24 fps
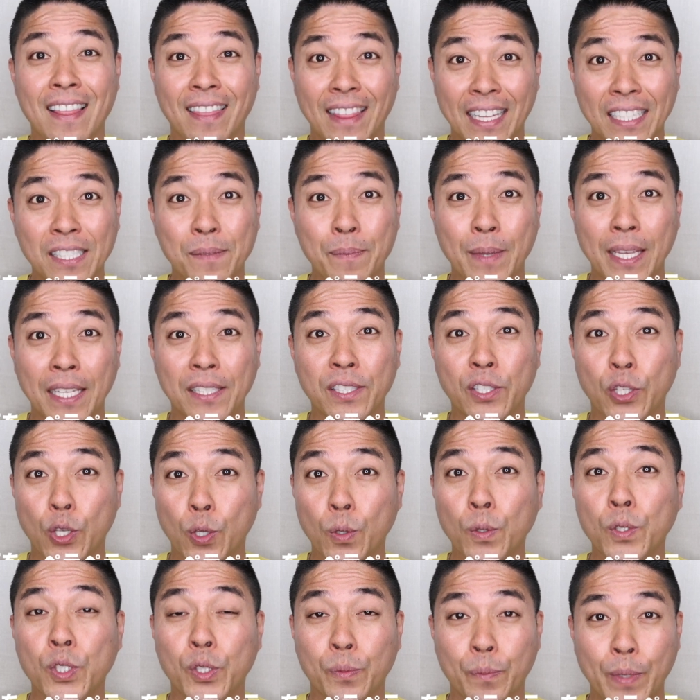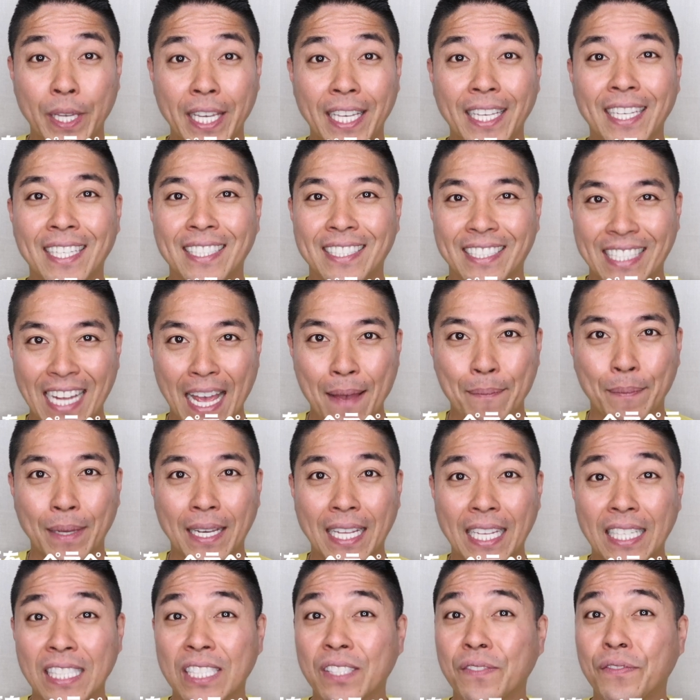This means you speak
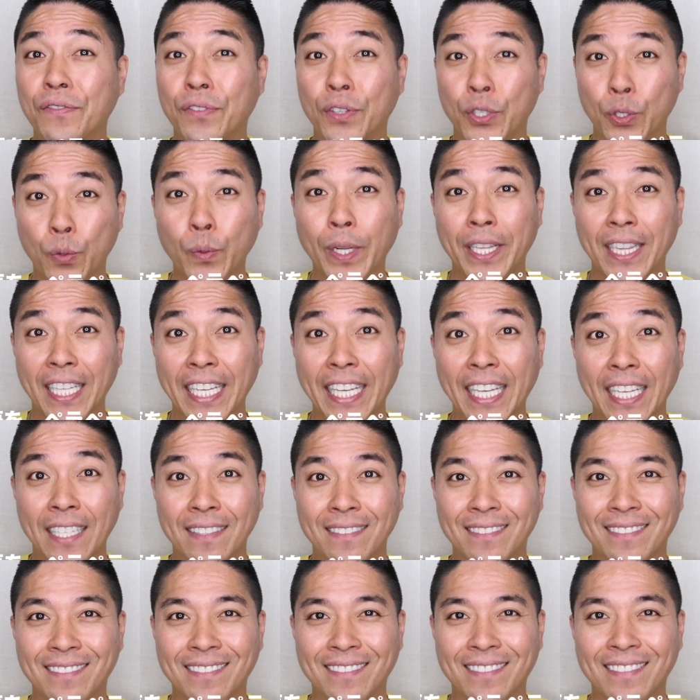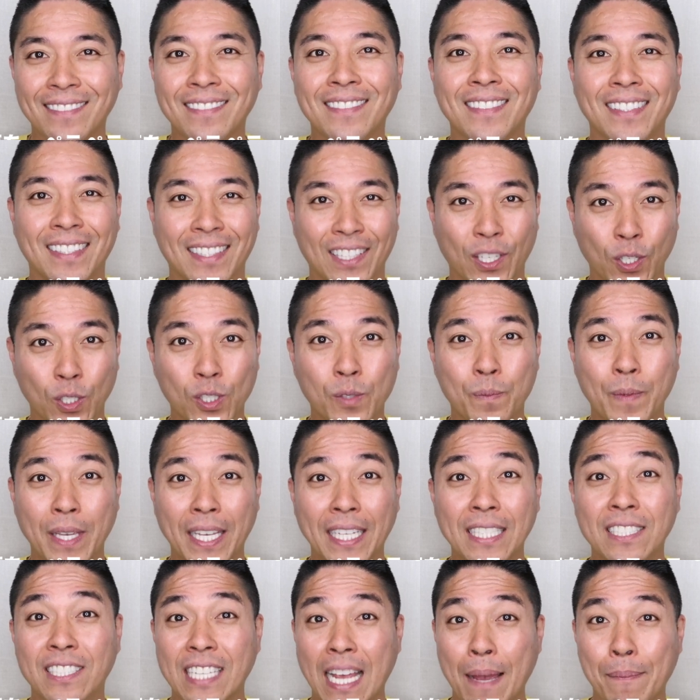Japanese fluently. You
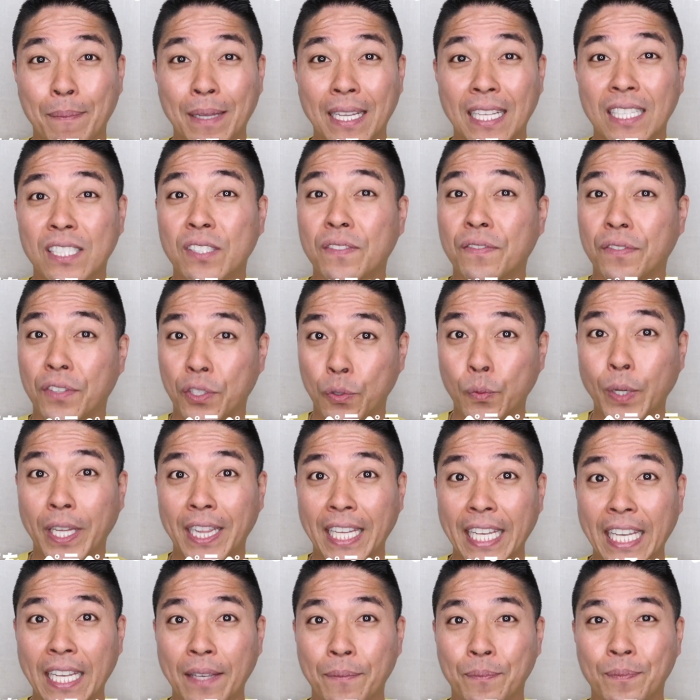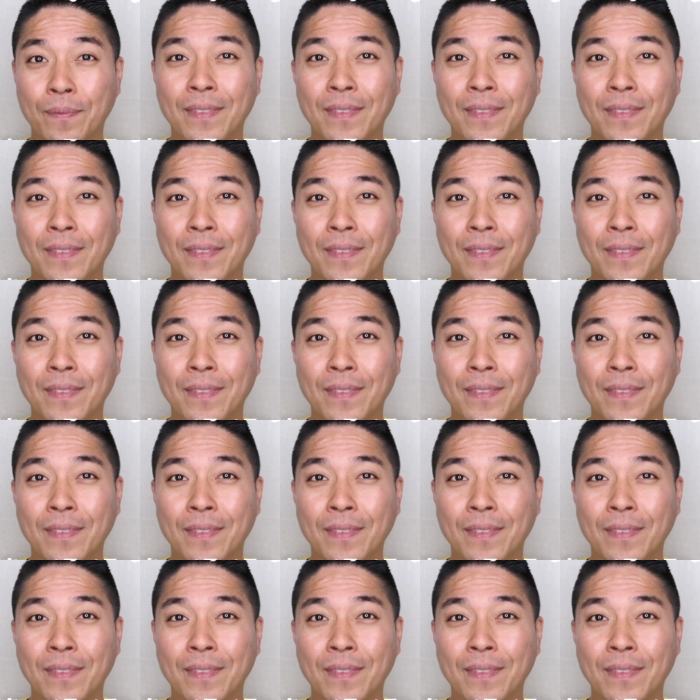speak Japanese fluently.